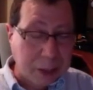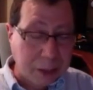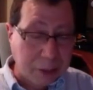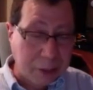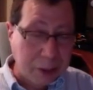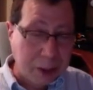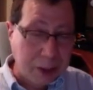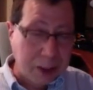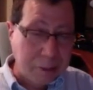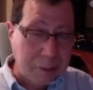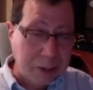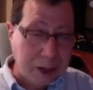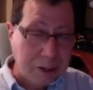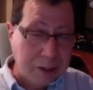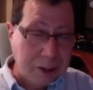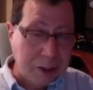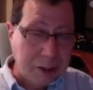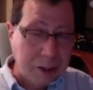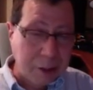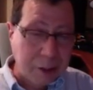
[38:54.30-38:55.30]
but really
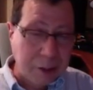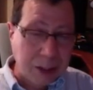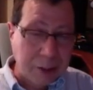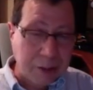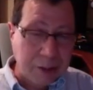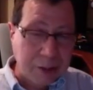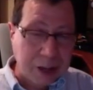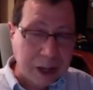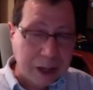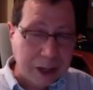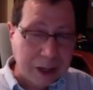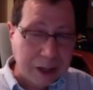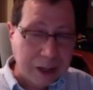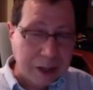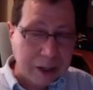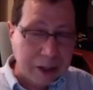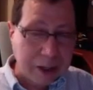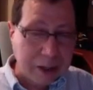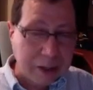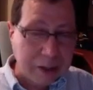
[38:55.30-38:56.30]
basically what I'm
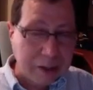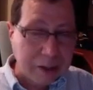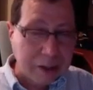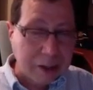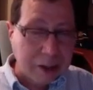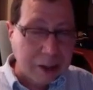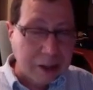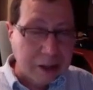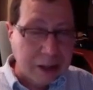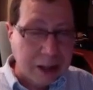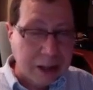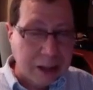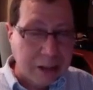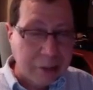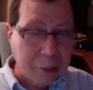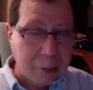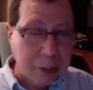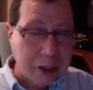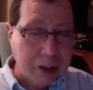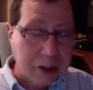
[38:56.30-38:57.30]
saying is that
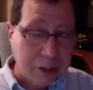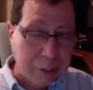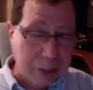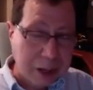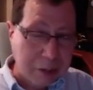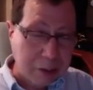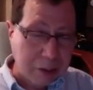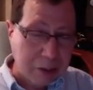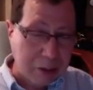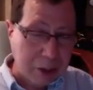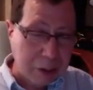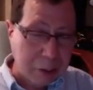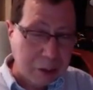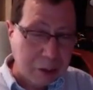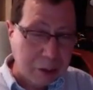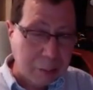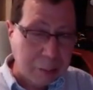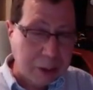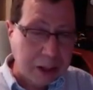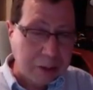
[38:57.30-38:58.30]
one of these matrices
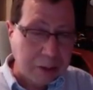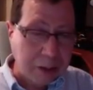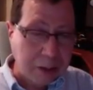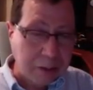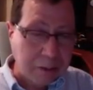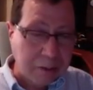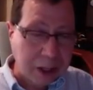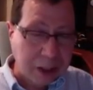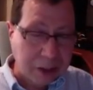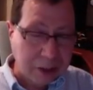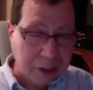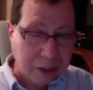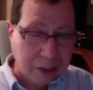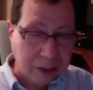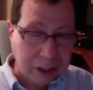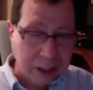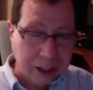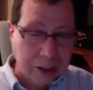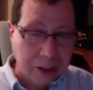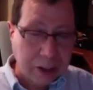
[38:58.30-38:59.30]
will depend on a
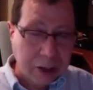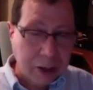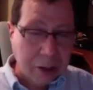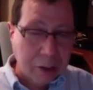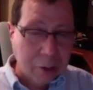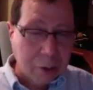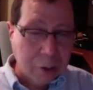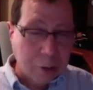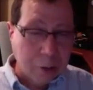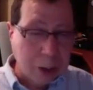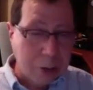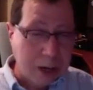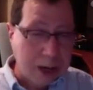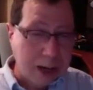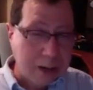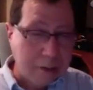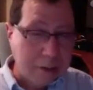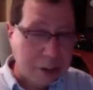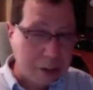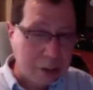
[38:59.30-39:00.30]
vector. And what do I
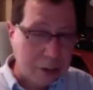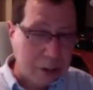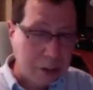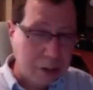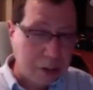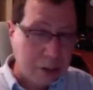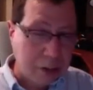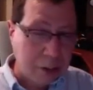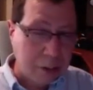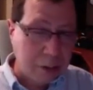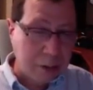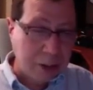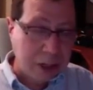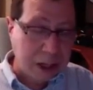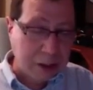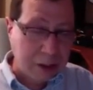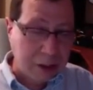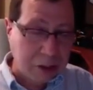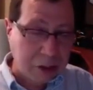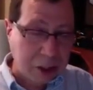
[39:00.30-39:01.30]
have to do to
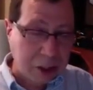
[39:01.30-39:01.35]
get